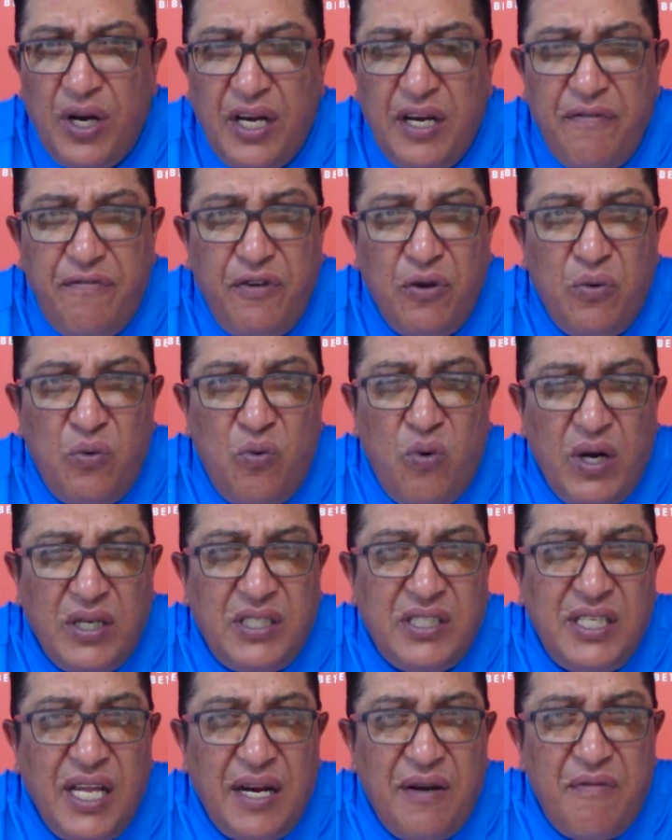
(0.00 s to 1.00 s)
And if you
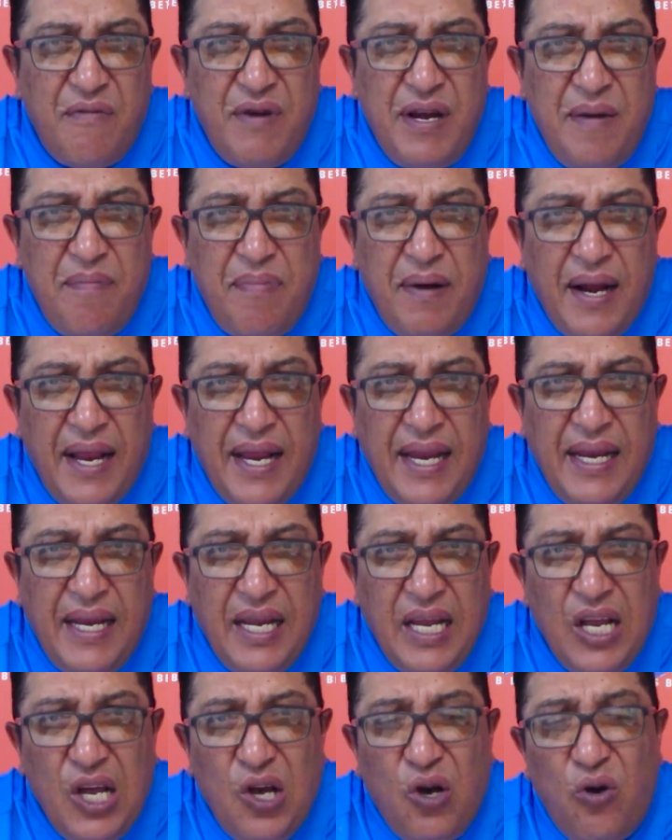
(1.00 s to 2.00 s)
watch that replay,
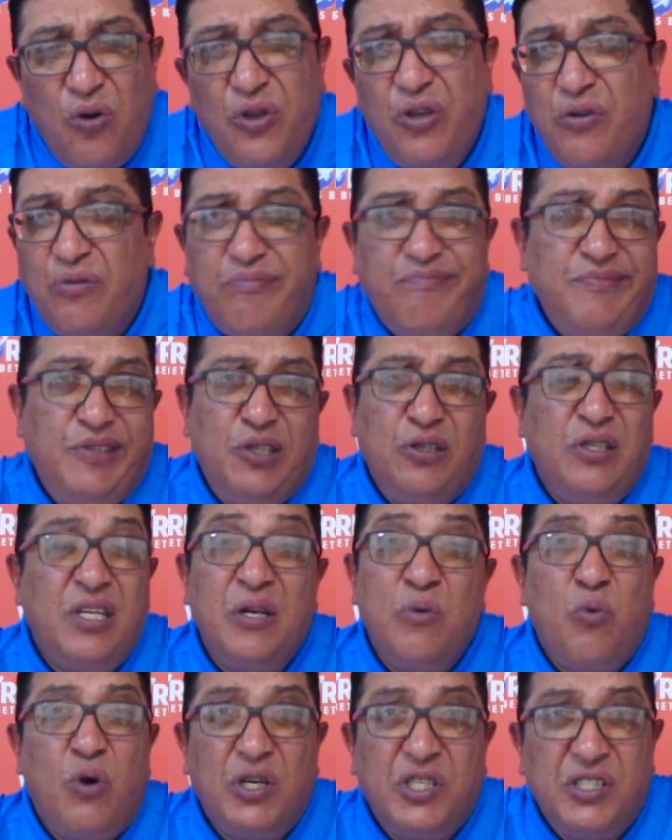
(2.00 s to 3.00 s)
or you
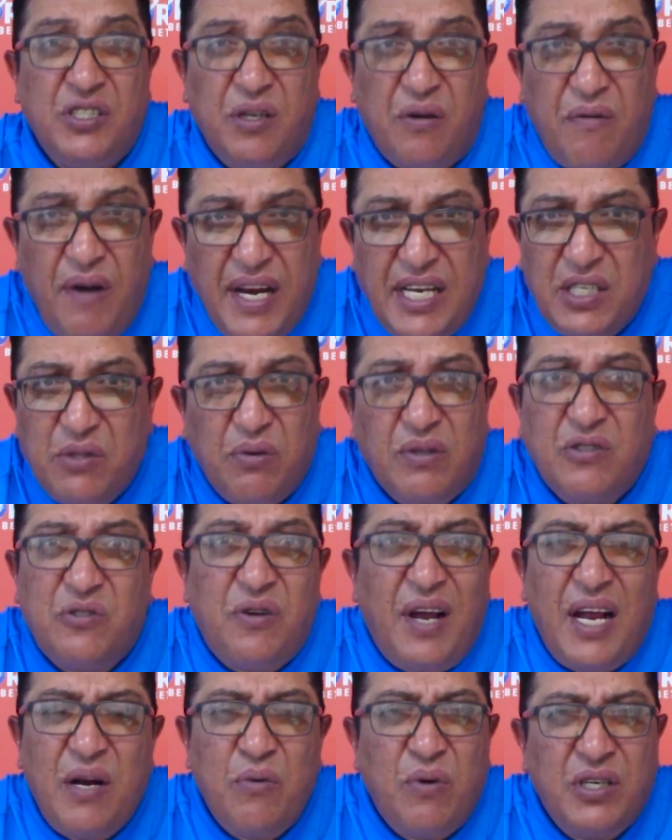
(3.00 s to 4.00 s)
didn't watch the race, well,
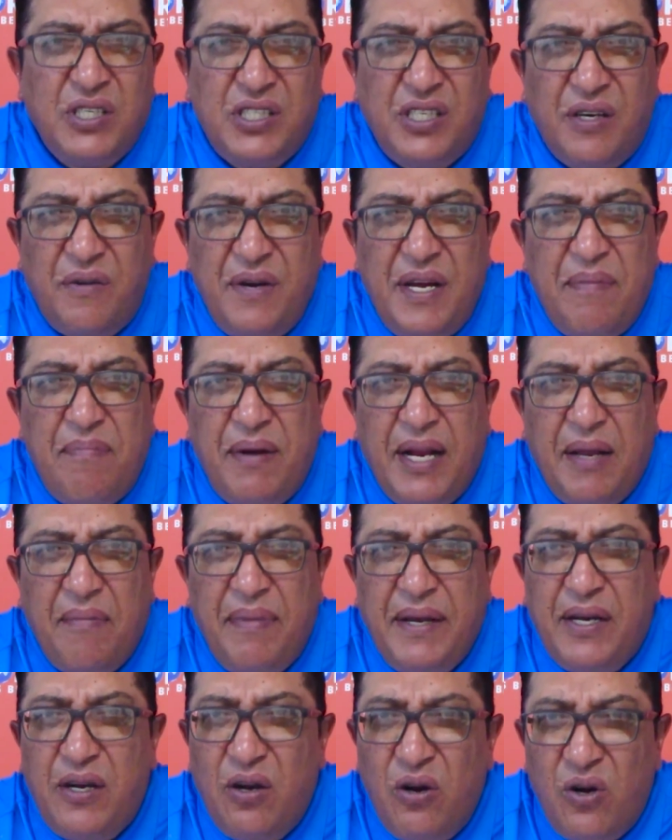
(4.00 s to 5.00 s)
try and watch the replay,
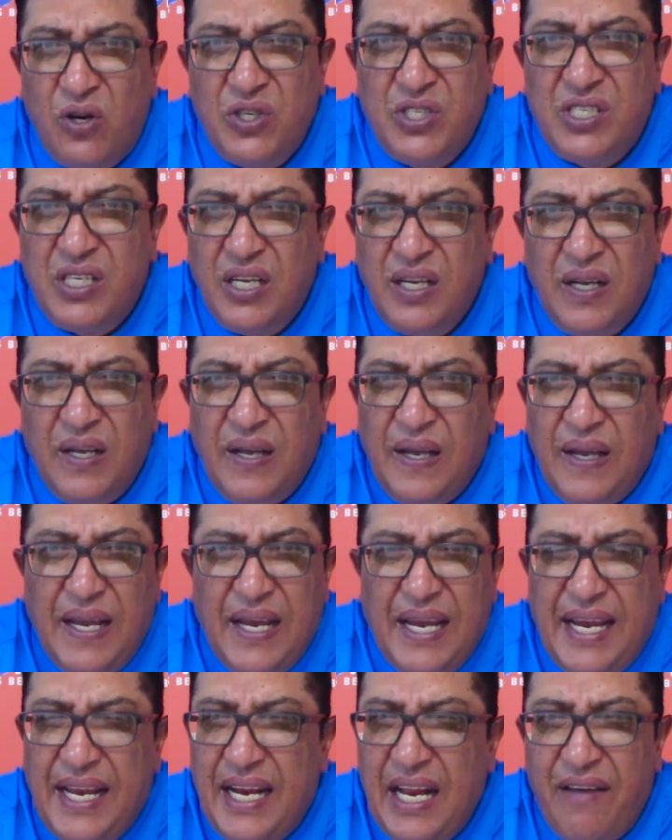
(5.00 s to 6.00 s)
because
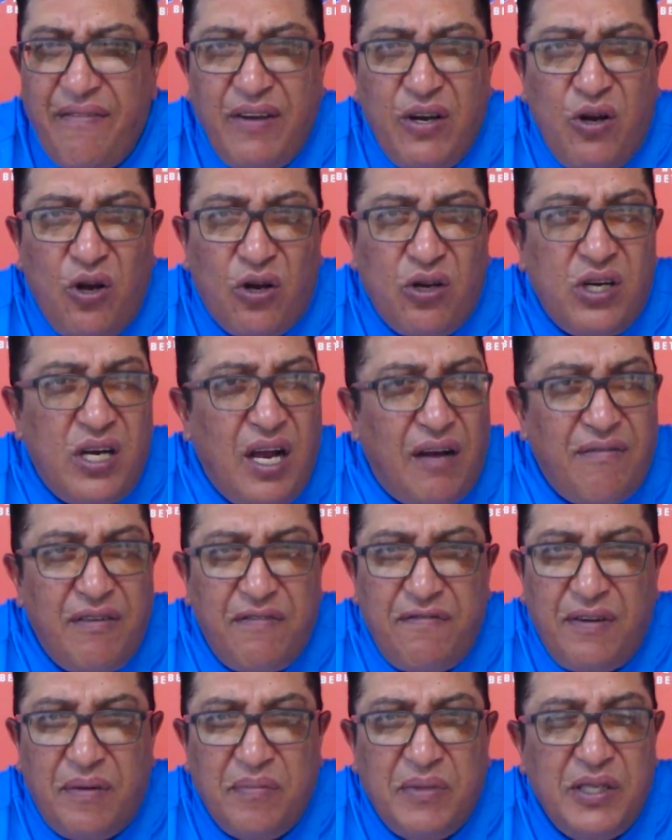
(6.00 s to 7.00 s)
he never got cover
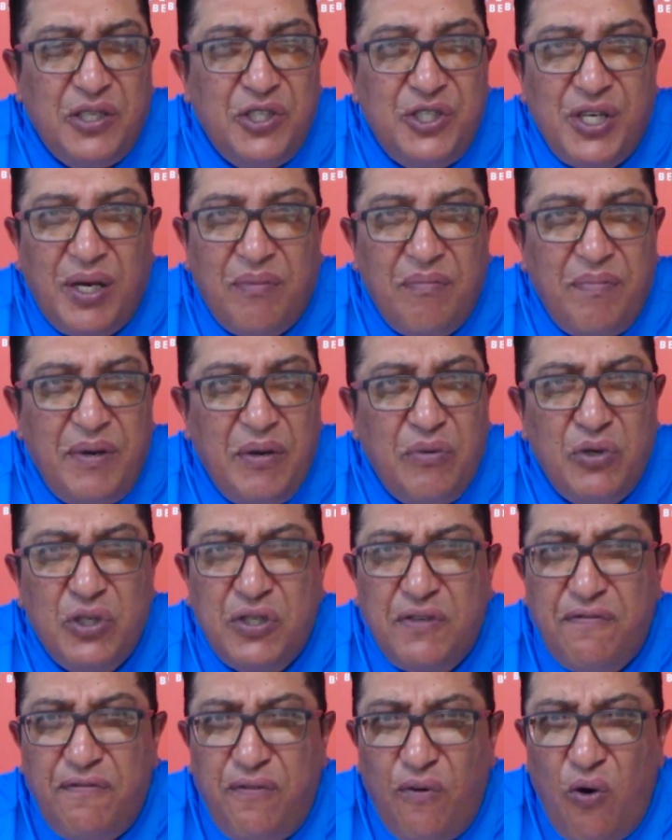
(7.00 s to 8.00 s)
from the jump. He
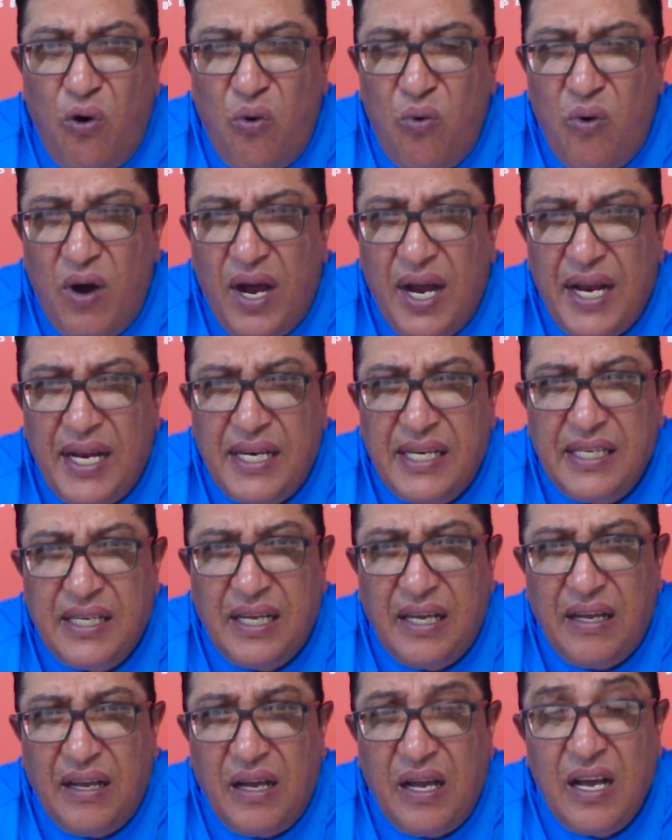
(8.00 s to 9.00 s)
was 4 wide
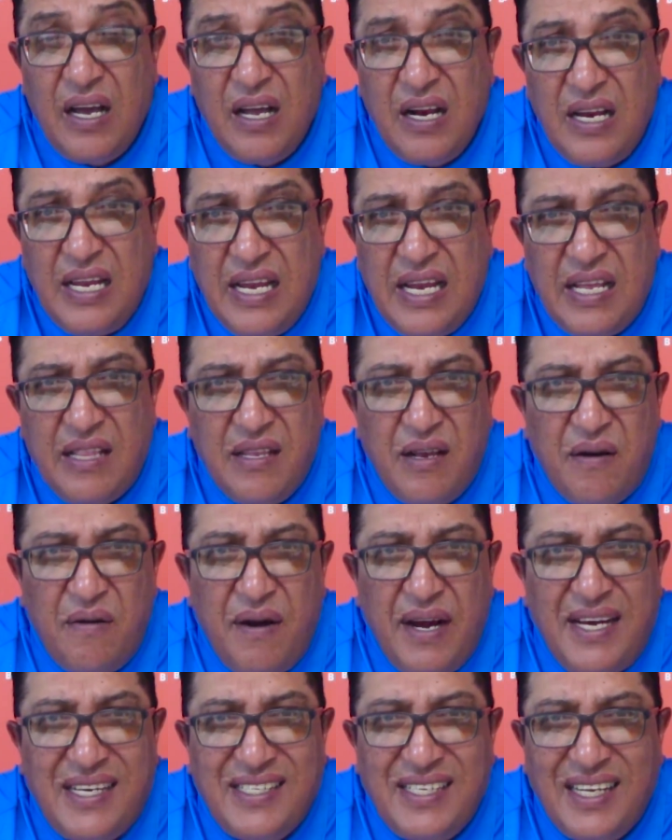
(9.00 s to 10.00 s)
early in the
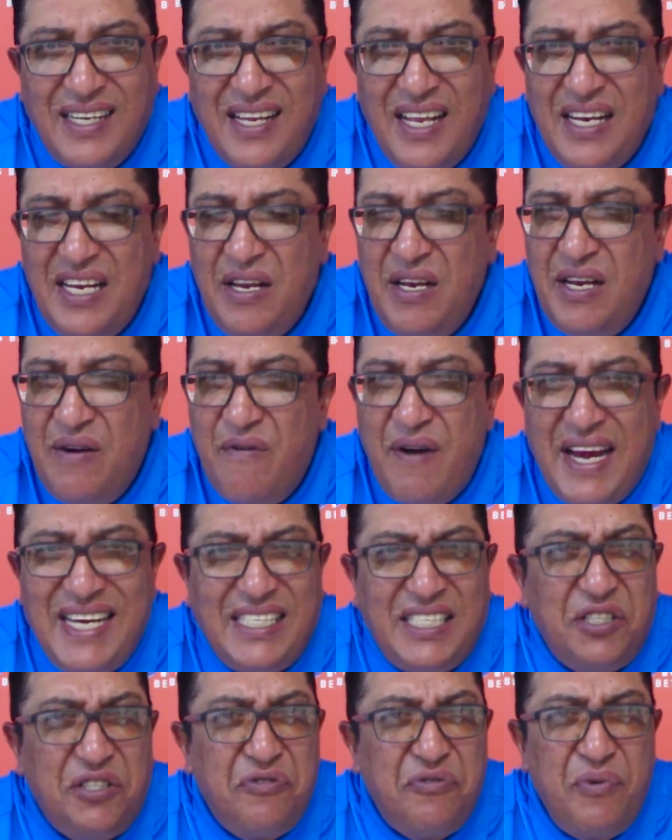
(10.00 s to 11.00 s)
race, and then he
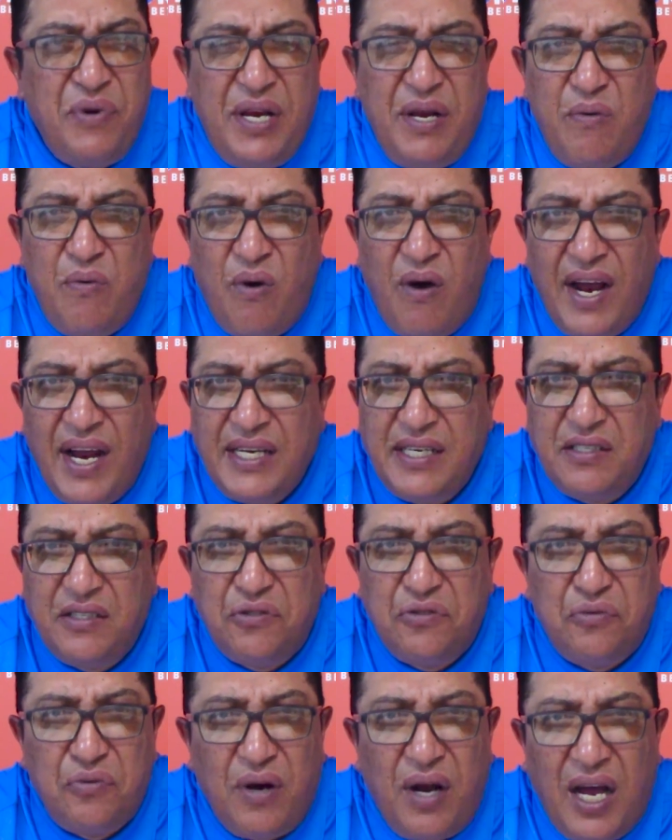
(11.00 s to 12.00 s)
raced 3 wide
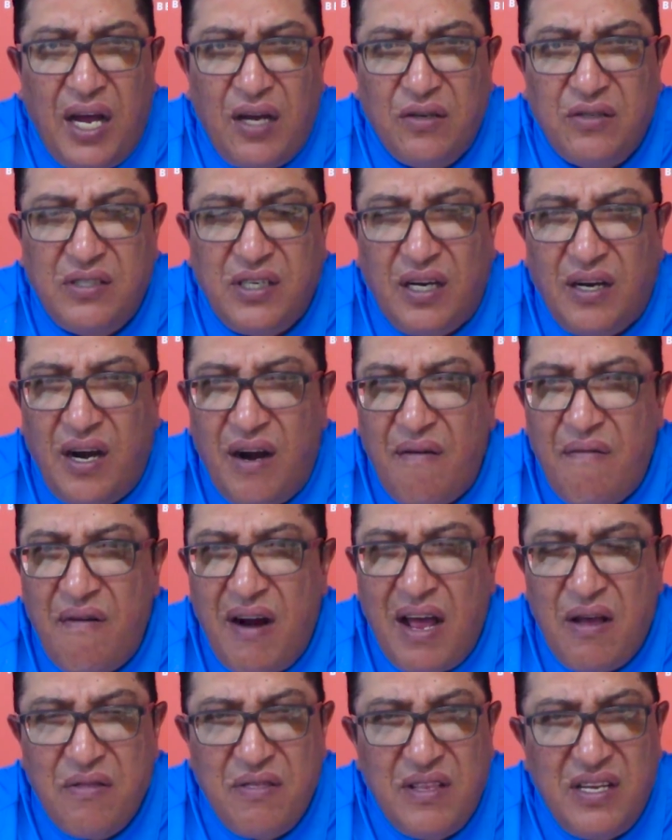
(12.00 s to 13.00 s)
throughout,
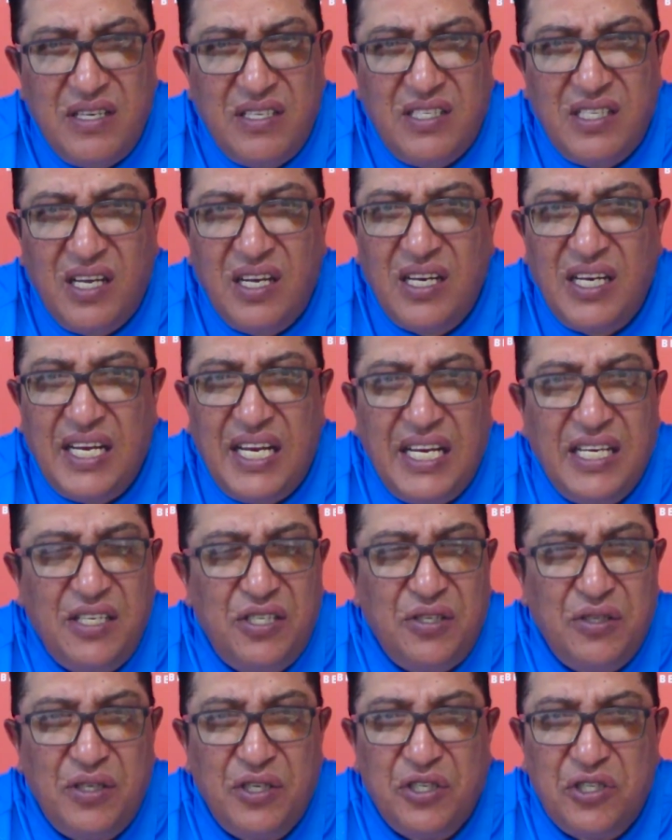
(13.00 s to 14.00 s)
around the turn
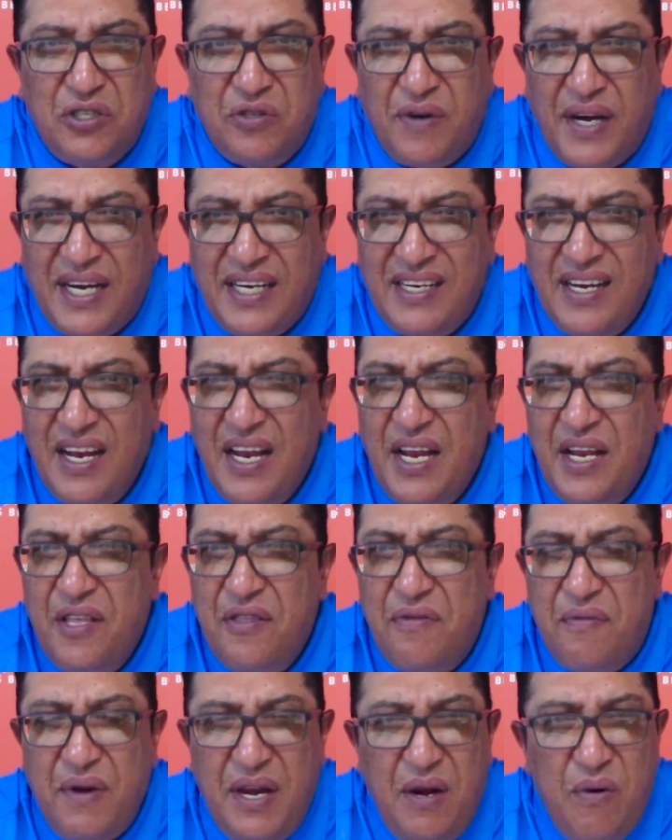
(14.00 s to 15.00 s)
into the straight,
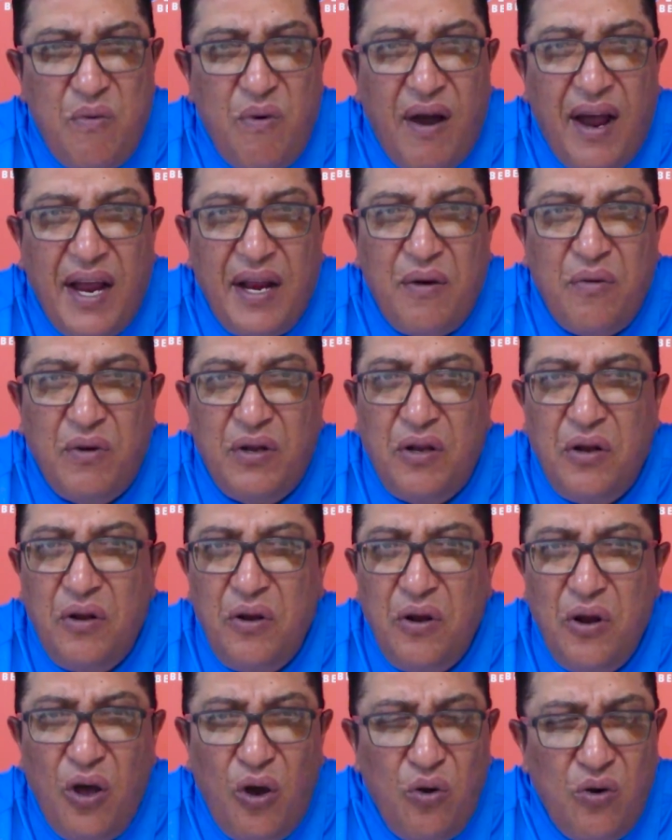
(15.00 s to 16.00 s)
3 wide with
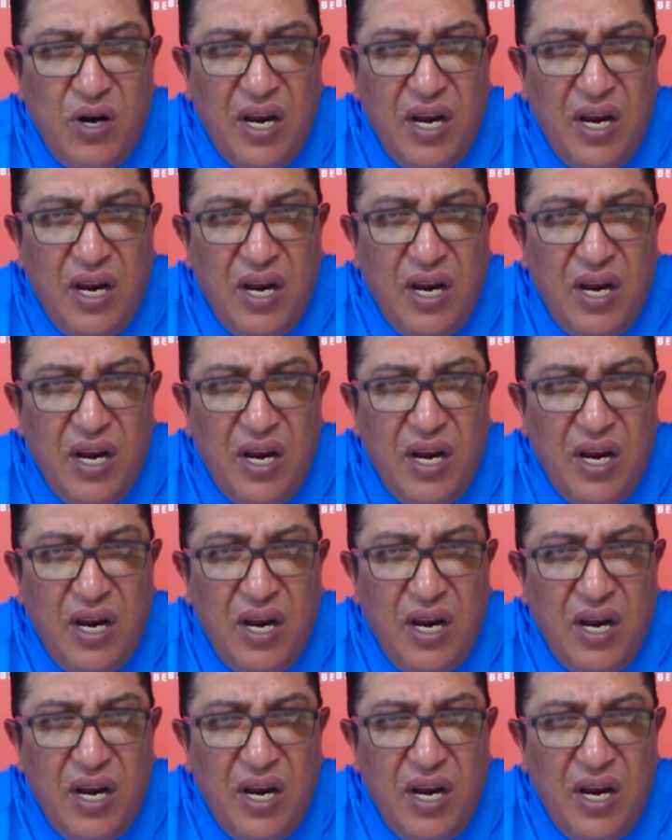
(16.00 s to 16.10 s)
no